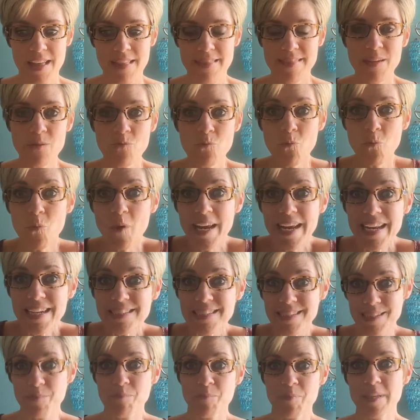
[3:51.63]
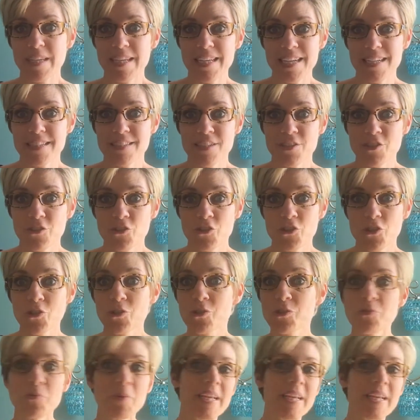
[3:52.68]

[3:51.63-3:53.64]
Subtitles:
then we simply get to choose.